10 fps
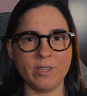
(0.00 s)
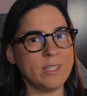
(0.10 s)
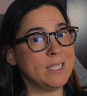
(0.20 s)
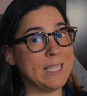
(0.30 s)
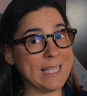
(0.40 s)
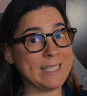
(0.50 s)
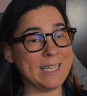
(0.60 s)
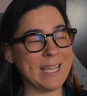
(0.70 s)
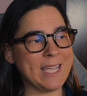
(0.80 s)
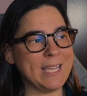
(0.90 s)

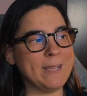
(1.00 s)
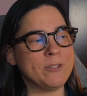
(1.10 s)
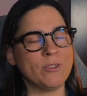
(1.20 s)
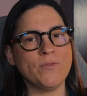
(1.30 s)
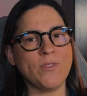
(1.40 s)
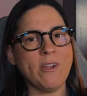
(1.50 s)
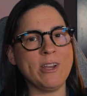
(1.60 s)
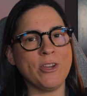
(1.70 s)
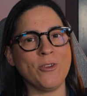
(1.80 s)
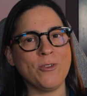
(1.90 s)
yesterday. So it's very
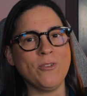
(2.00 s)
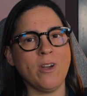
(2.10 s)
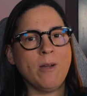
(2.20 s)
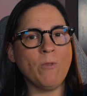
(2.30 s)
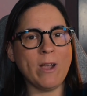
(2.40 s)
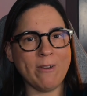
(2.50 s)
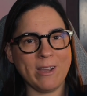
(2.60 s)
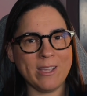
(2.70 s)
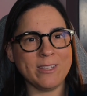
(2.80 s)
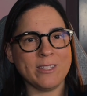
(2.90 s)
new. I'm
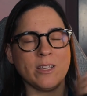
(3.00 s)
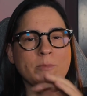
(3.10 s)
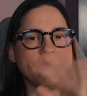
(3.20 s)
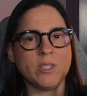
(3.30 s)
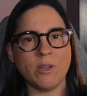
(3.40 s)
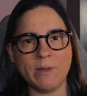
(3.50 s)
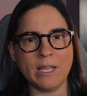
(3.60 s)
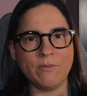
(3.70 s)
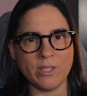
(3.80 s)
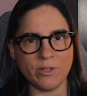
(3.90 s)
wearing it. I'm so in
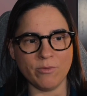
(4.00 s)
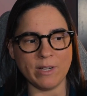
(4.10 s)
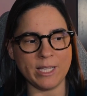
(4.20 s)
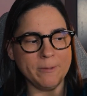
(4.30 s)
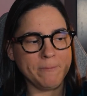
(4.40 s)
love with it already.